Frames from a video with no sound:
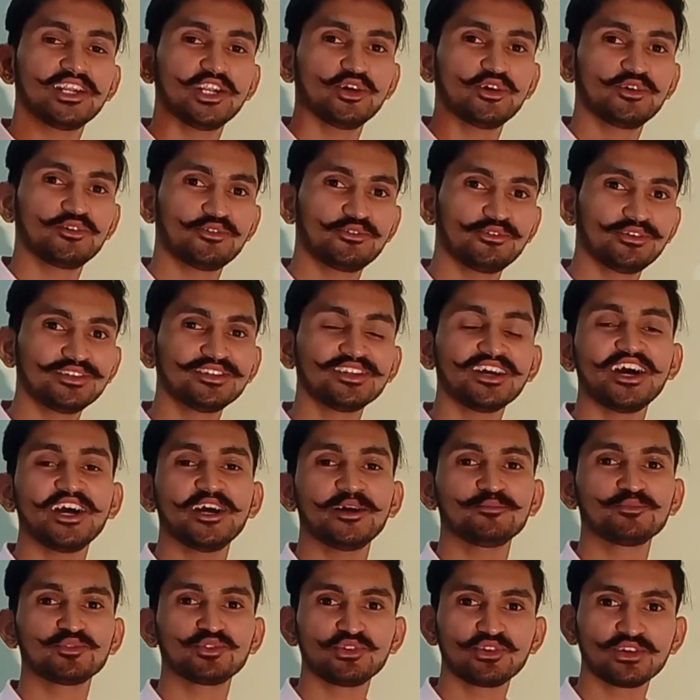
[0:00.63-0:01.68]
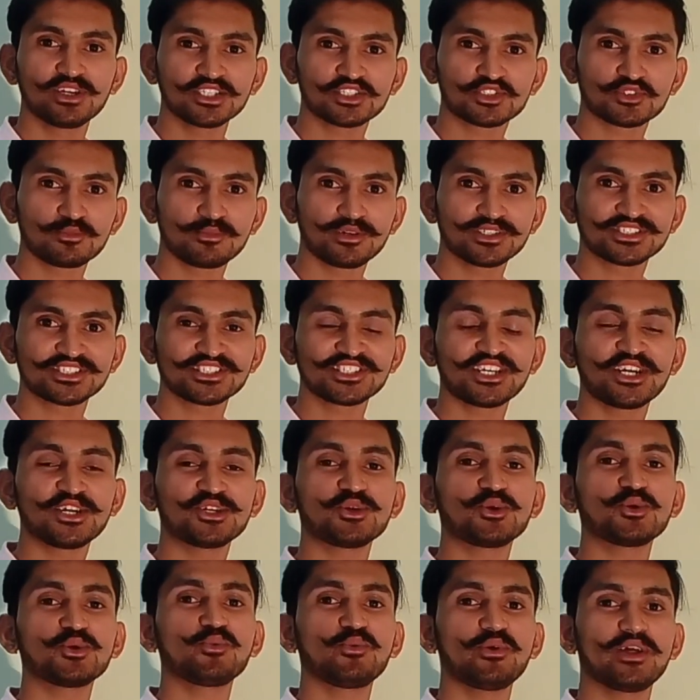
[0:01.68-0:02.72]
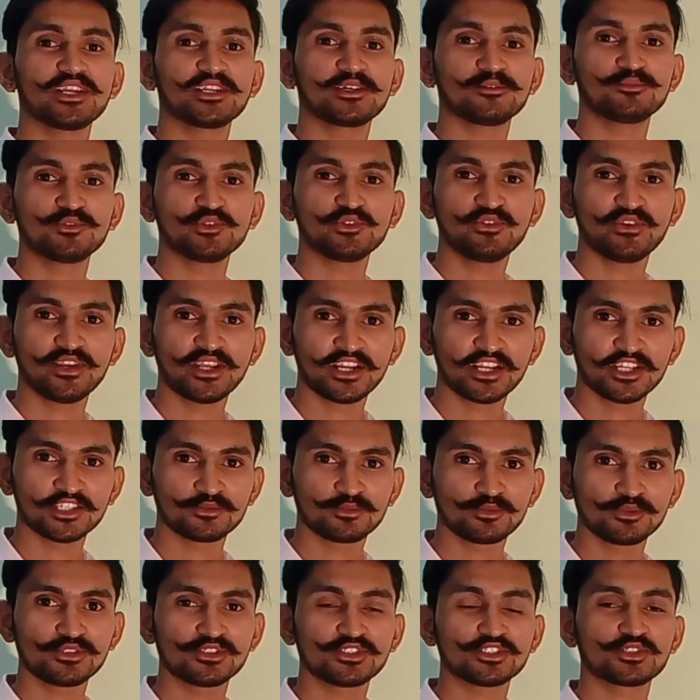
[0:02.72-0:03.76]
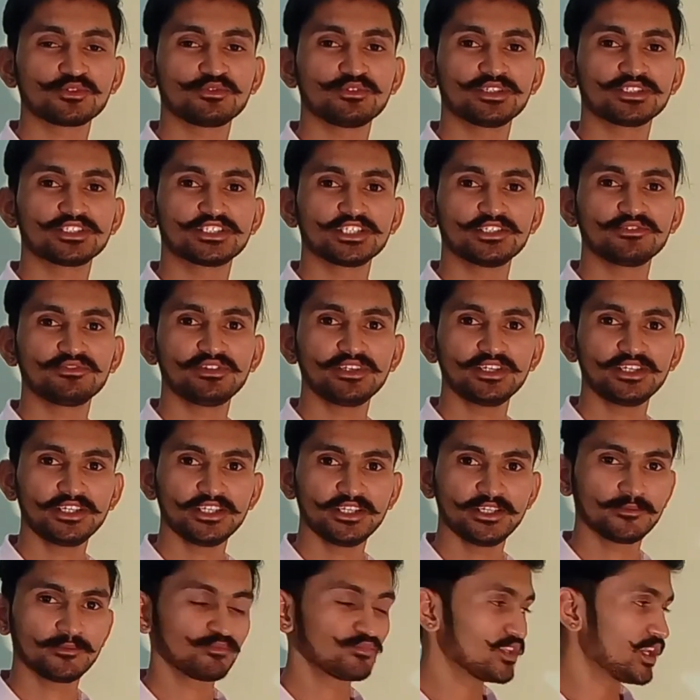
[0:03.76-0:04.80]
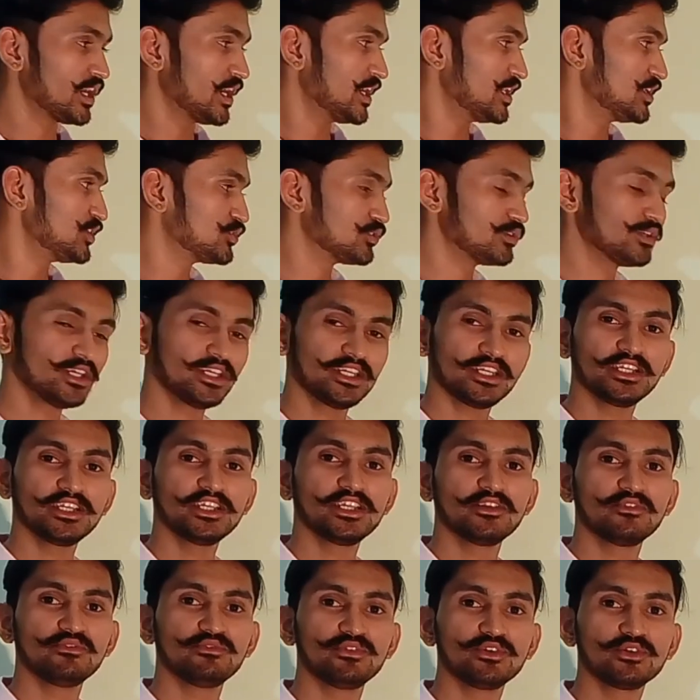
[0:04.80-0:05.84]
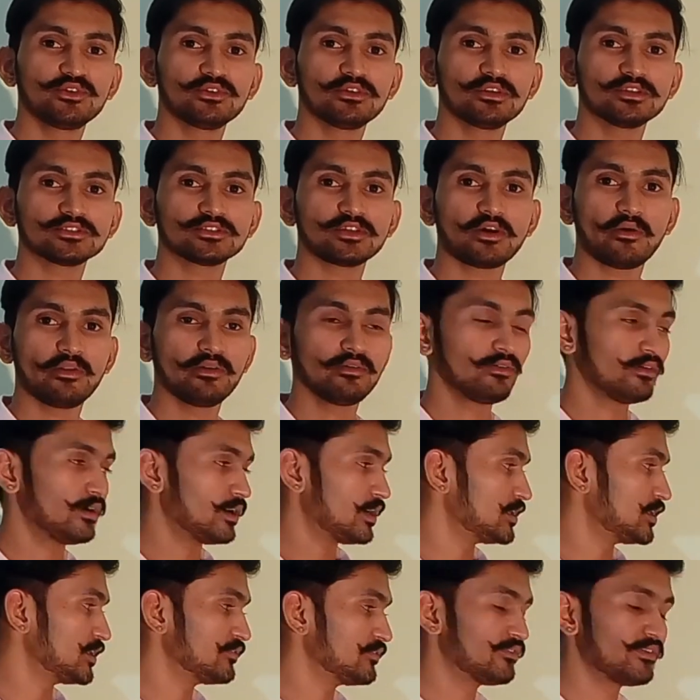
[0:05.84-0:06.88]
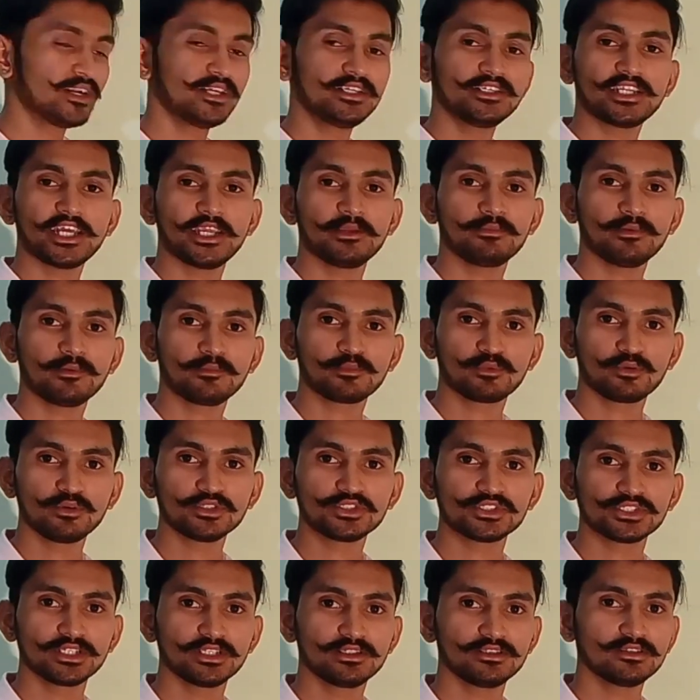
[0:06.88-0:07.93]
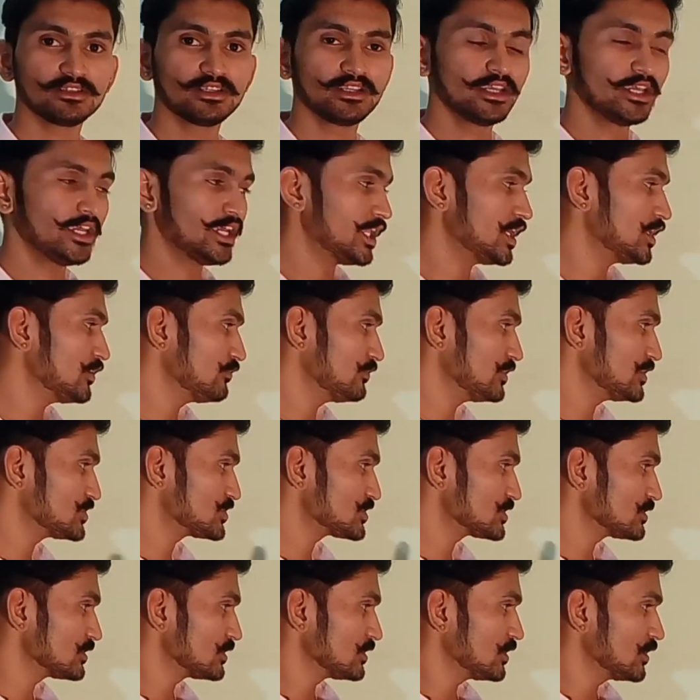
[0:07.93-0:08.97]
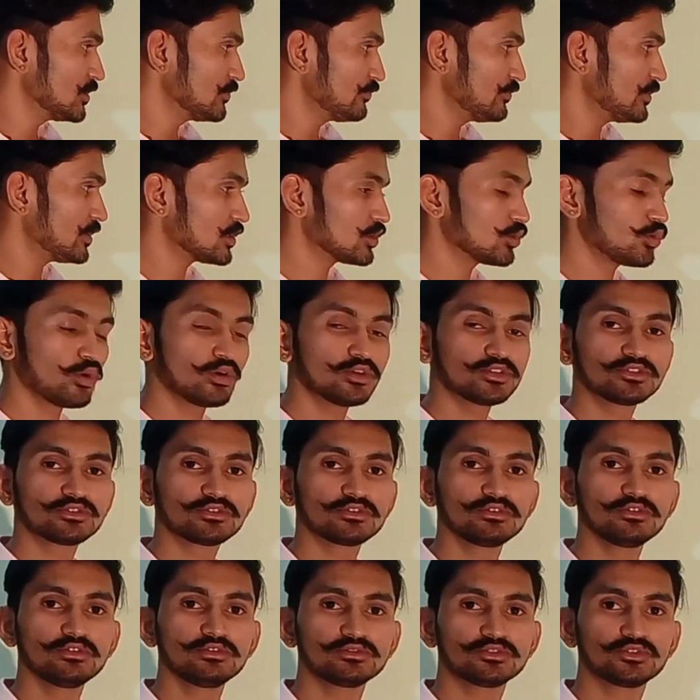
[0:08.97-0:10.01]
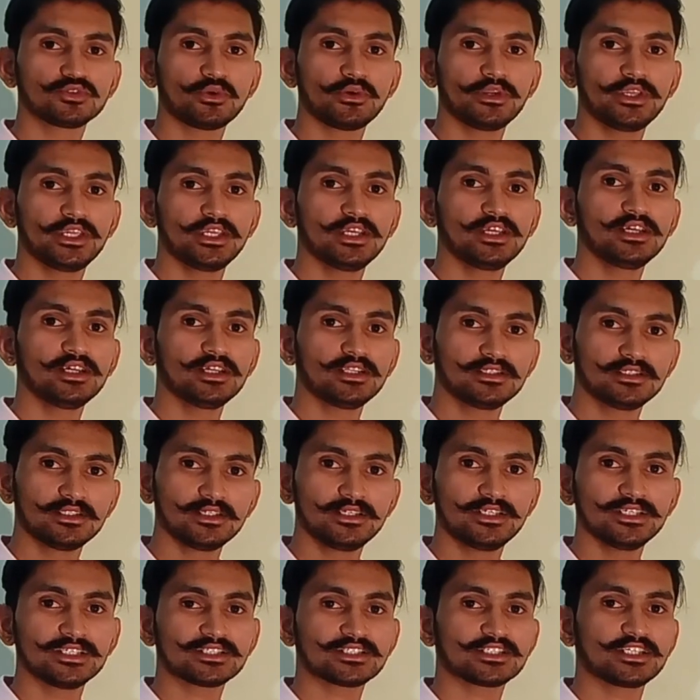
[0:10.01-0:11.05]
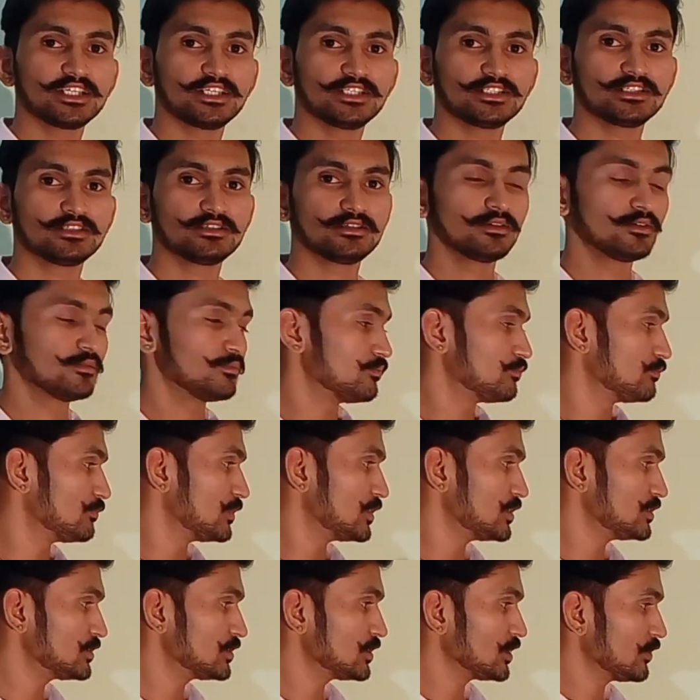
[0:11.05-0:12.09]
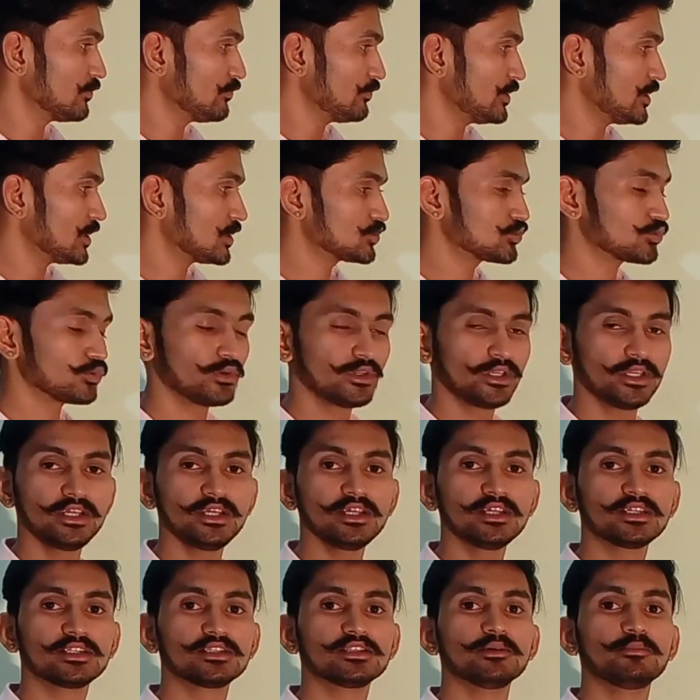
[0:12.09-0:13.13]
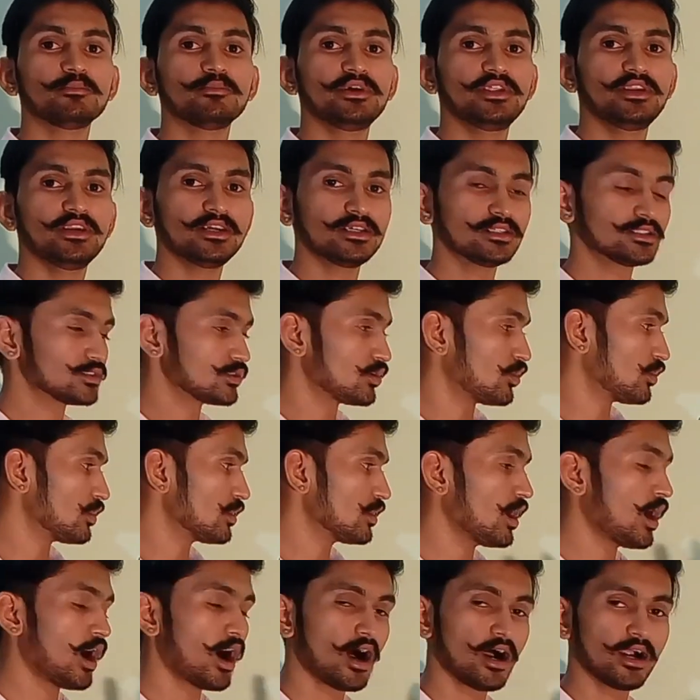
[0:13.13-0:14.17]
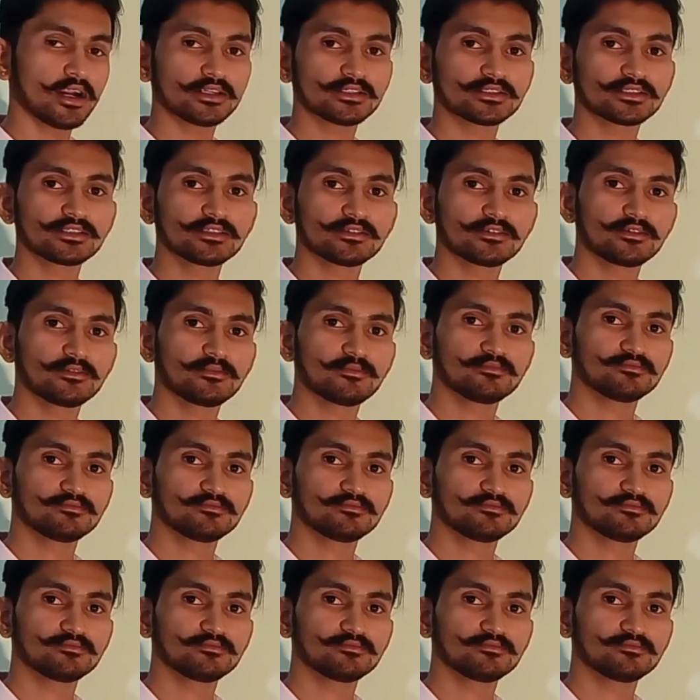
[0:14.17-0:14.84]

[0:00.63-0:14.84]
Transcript: Hello everyone, I'm Rajkumar Singh Rathod. Welcome to Rajputs Towards Infinity. And today we're gonna solve a different type of question in which we are not showing the distance, but we are showing the minutes or hours.